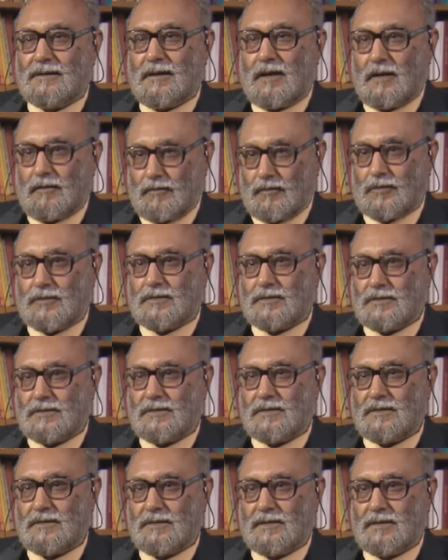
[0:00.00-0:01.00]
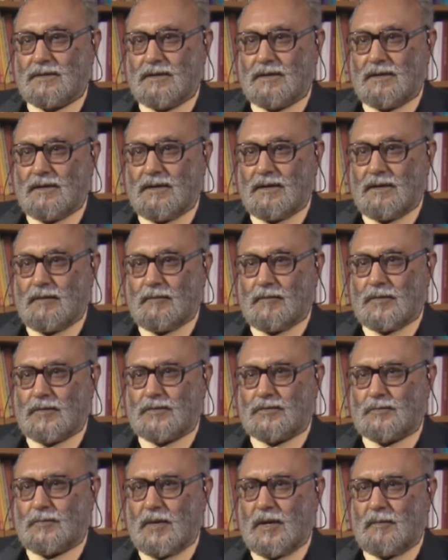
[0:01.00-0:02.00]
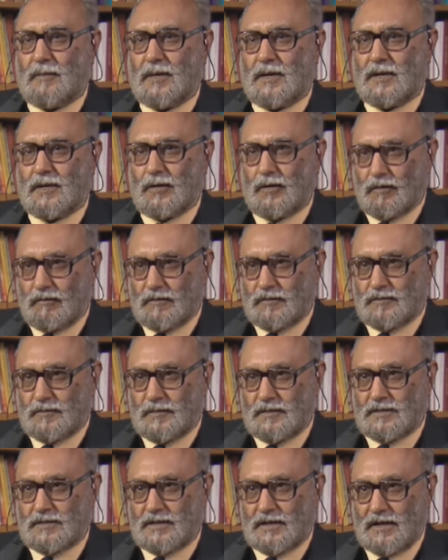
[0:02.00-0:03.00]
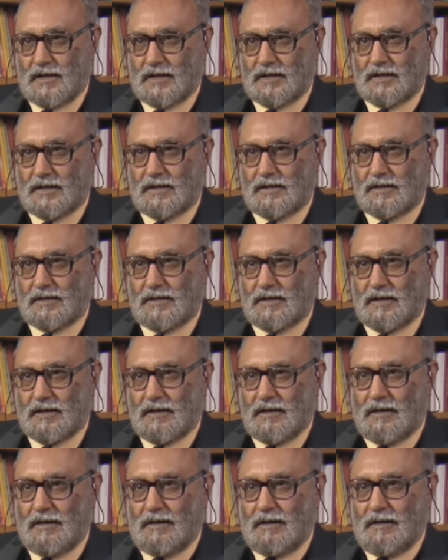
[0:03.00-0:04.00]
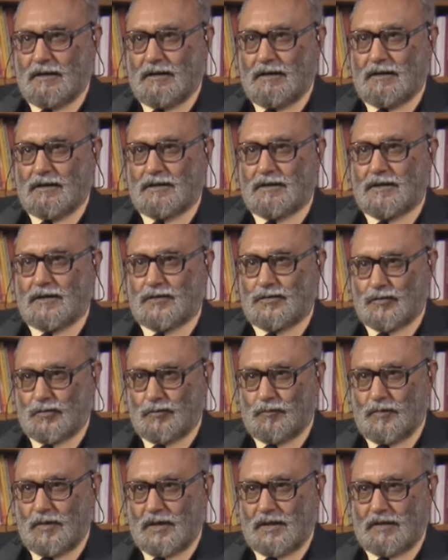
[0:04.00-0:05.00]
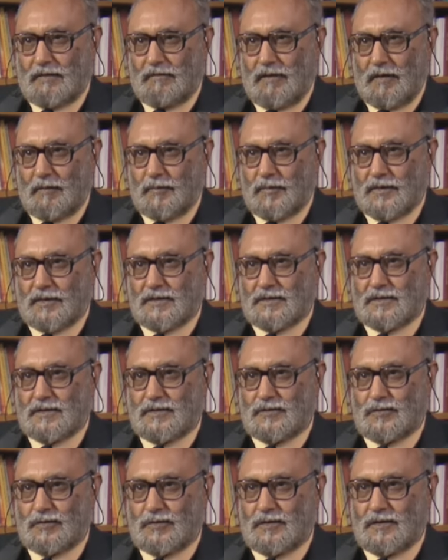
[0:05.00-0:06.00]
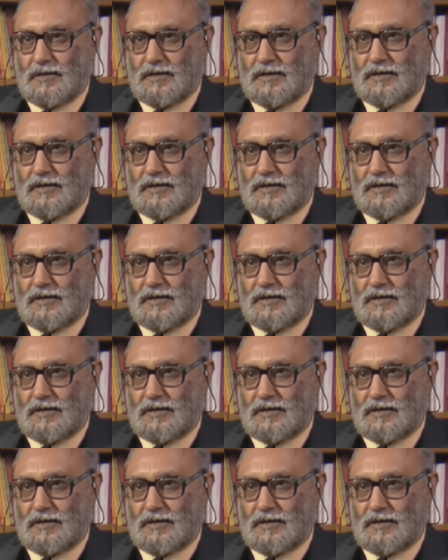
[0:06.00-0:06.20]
I was. Because Baba had always been saying that India should make weapons and should